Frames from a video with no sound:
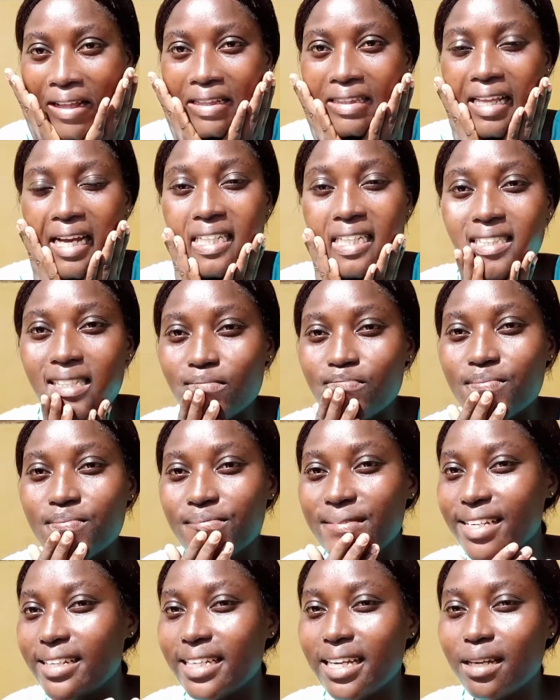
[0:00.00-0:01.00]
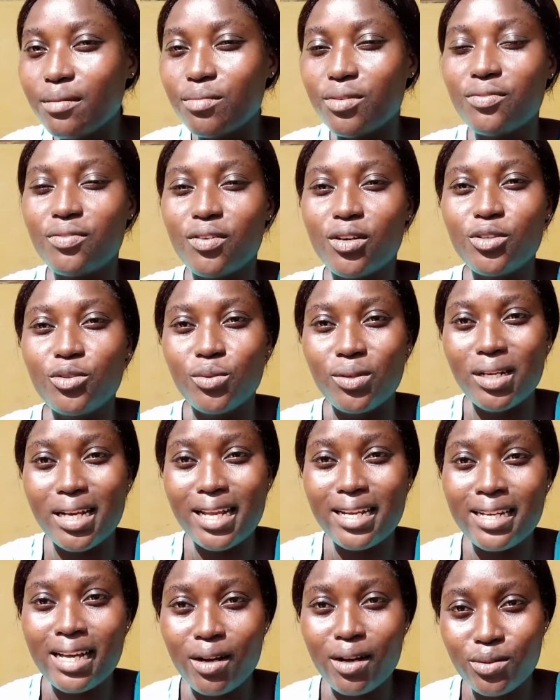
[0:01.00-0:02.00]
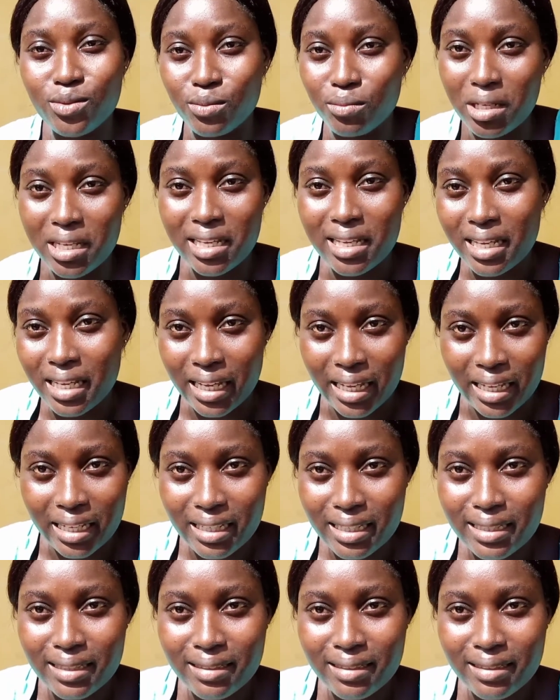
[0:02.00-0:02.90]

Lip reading: 30 million before you learn how to make cake.